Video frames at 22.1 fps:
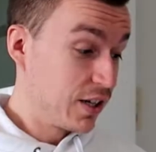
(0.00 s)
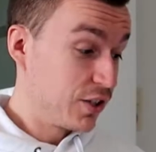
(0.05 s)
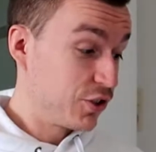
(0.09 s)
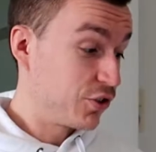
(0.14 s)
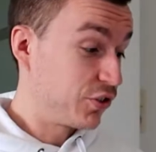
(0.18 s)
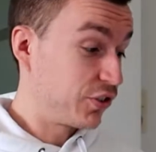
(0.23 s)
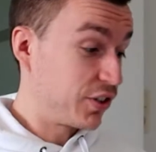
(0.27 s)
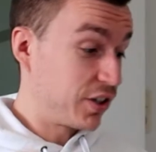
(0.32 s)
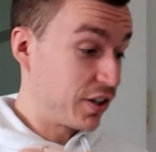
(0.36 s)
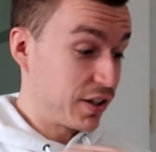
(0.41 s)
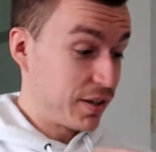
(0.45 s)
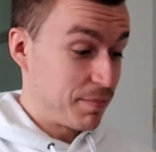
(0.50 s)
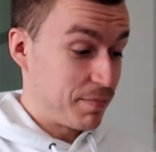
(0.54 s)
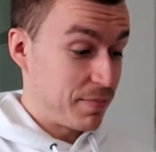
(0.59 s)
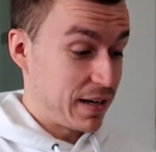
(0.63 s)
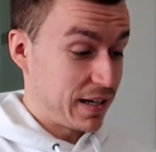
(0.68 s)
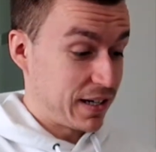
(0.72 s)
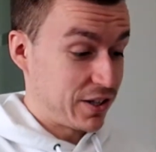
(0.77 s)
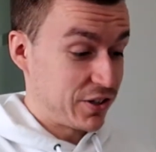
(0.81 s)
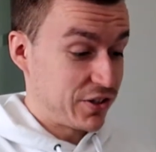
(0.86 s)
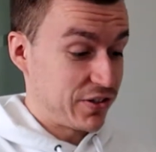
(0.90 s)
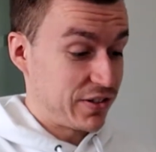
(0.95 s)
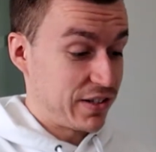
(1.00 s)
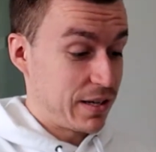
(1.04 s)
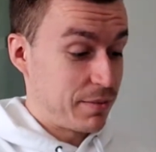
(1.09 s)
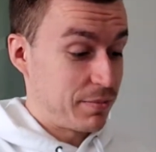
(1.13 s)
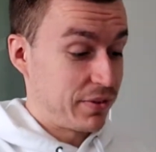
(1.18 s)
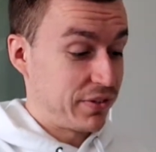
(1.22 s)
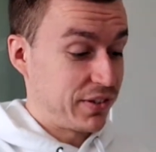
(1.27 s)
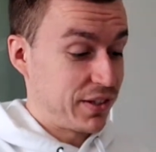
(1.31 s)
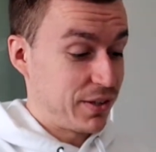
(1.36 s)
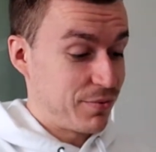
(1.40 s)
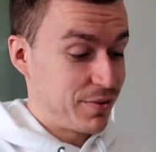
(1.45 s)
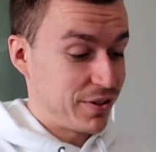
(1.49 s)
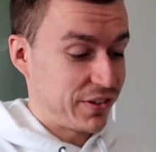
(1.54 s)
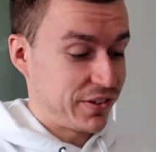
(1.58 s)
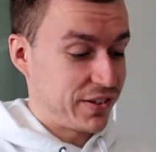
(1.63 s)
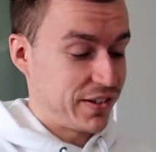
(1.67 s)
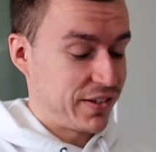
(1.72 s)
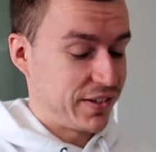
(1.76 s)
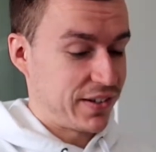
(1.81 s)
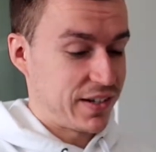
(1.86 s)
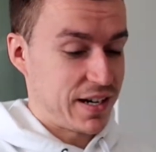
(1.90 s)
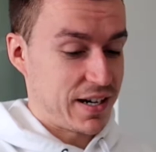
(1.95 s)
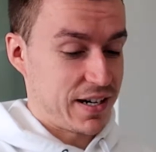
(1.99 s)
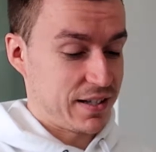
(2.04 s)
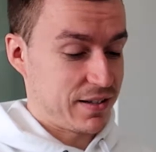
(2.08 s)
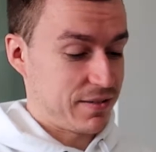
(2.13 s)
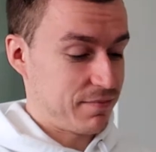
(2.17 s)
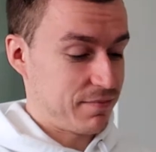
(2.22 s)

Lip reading: Just got the package, so let me see what's inside.